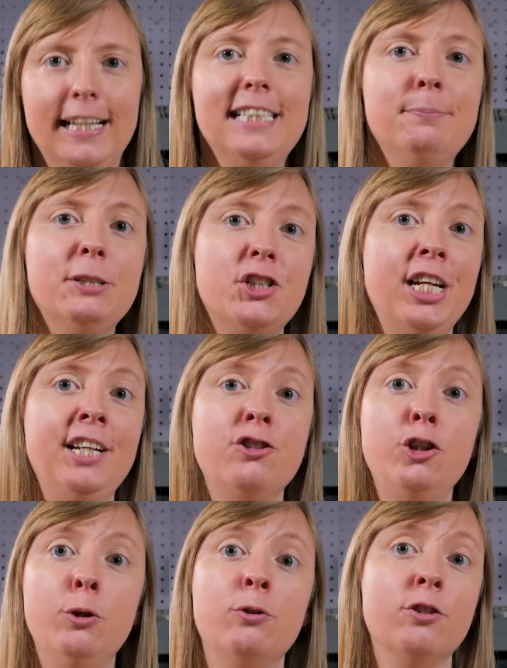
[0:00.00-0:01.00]
These machines
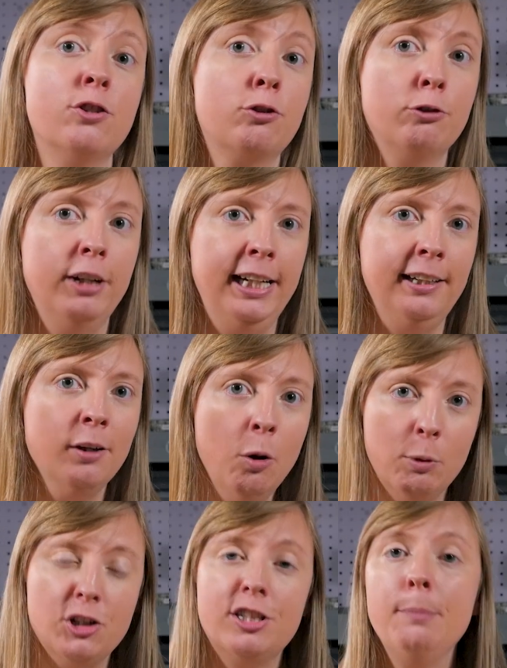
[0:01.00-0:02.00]
used a screen,
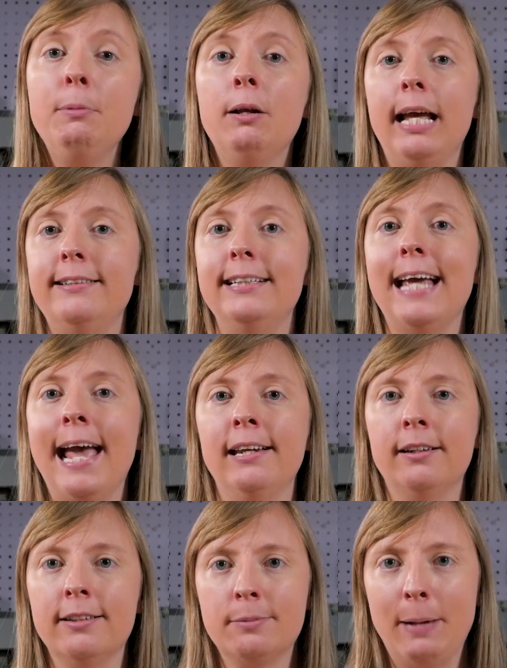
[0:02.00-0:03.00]
which simulated
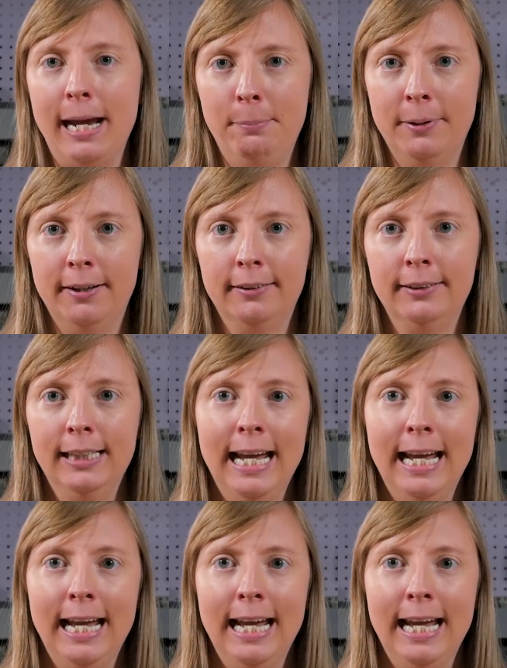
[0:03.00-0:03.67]
endless paper.